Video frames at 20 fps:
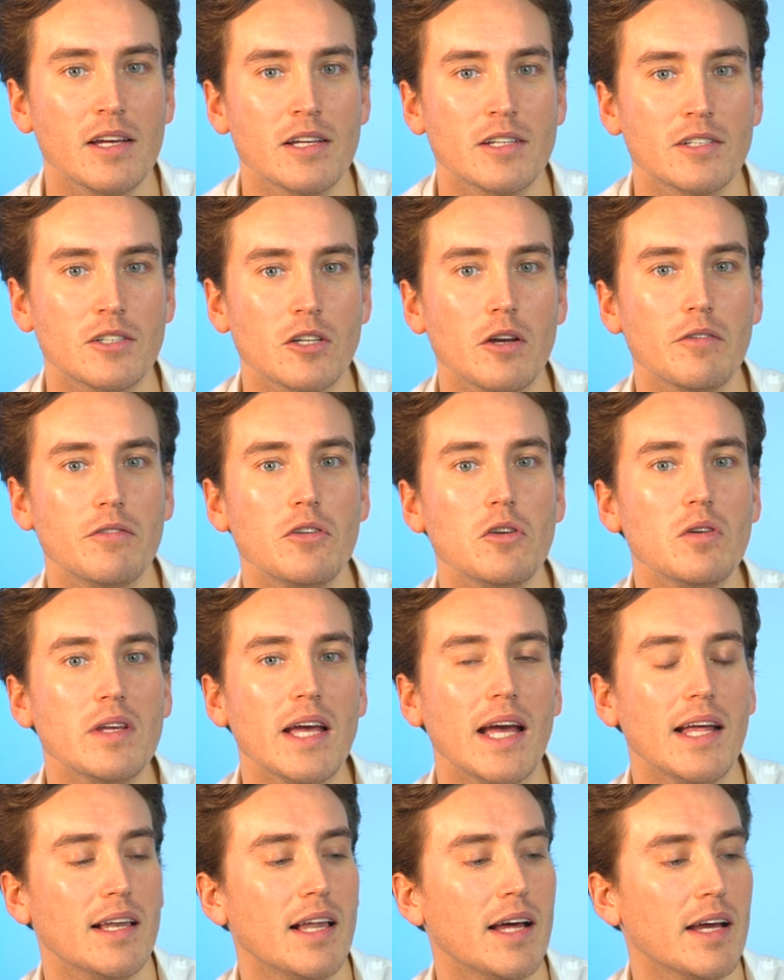So if you
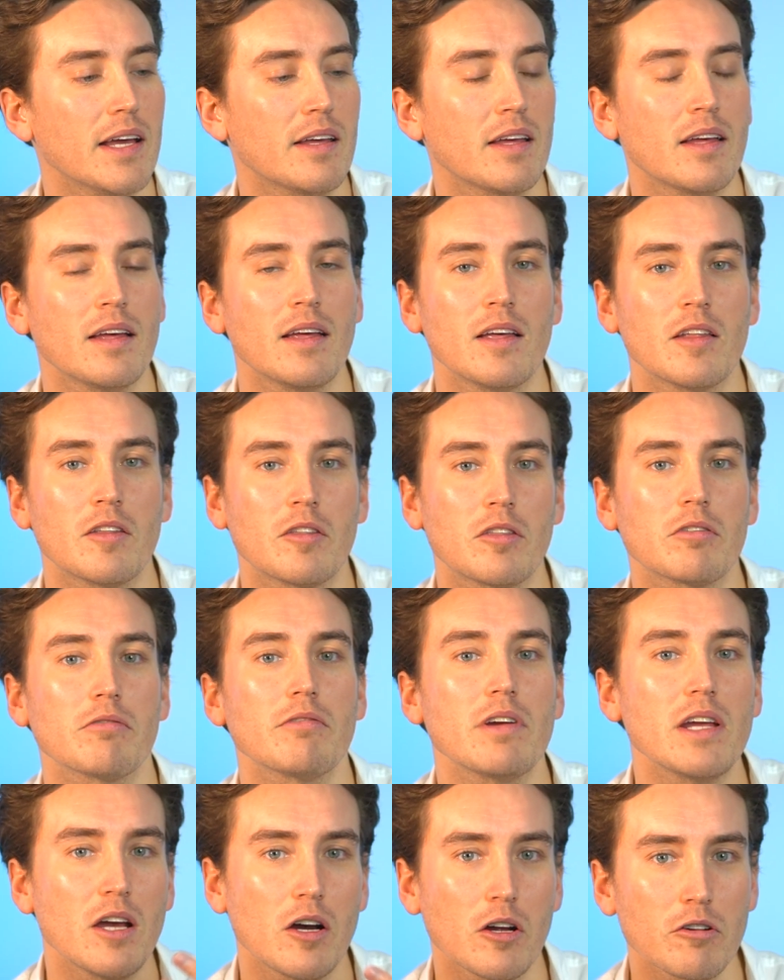get like
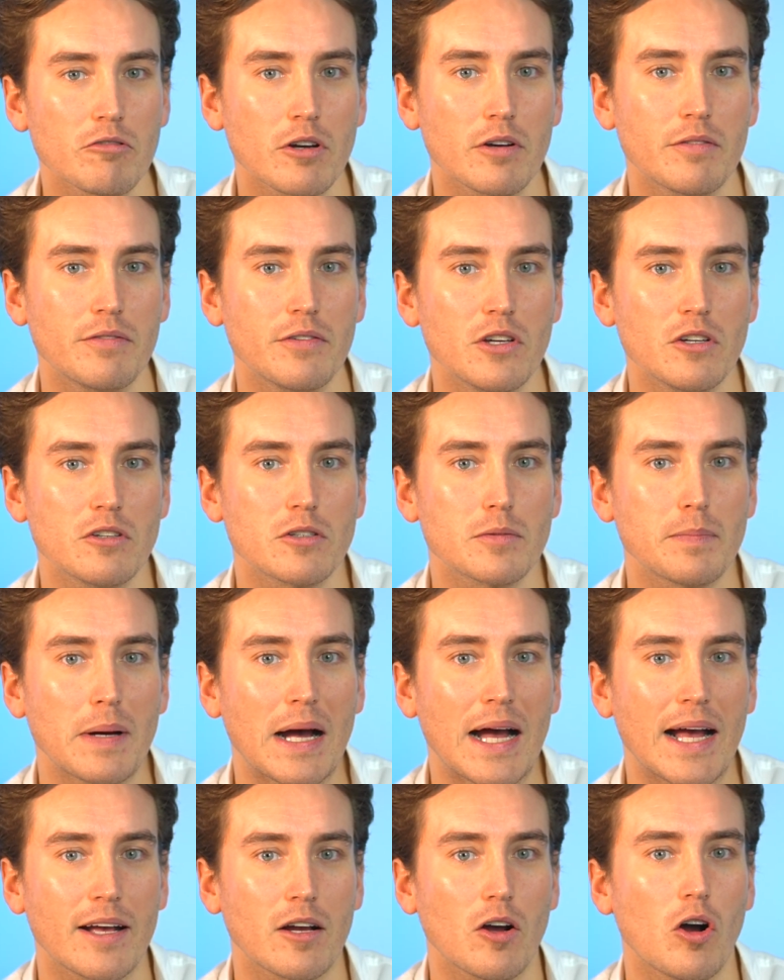300 views
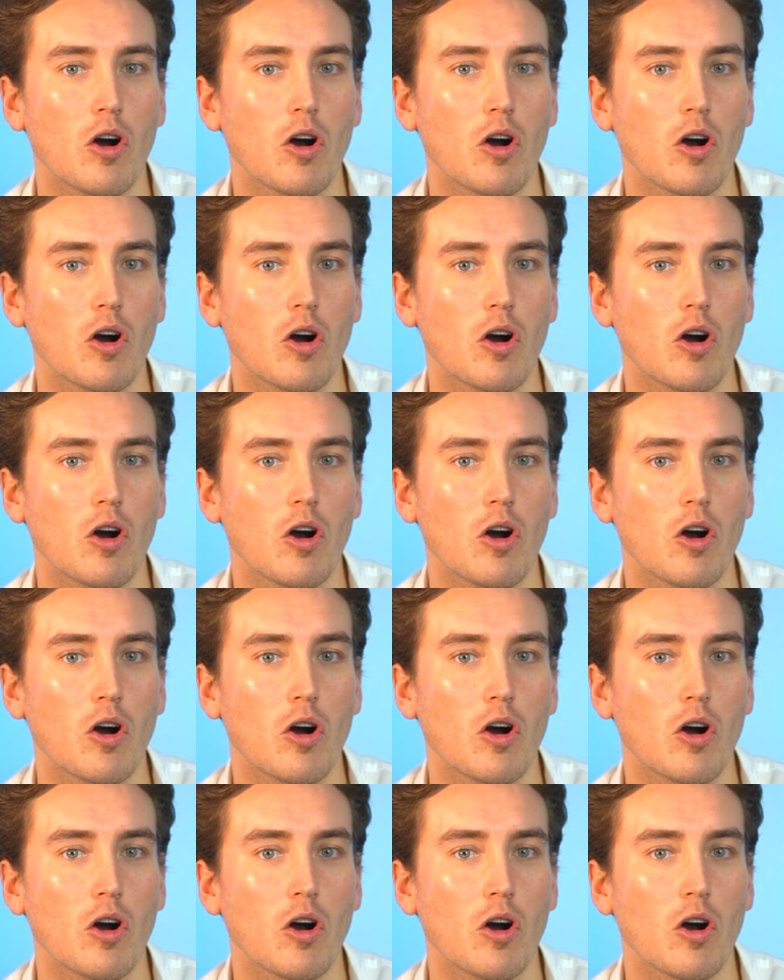back,